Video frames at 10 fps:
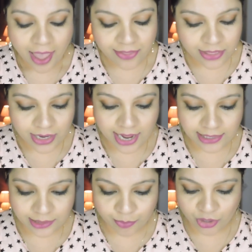And then the
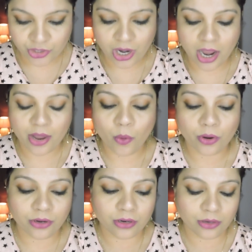next brush I
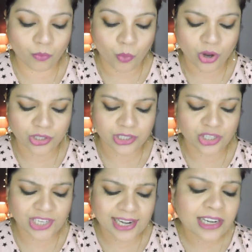ordered was,
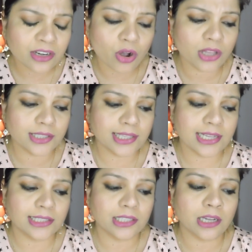now Jaclyn calls
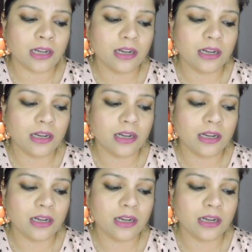this,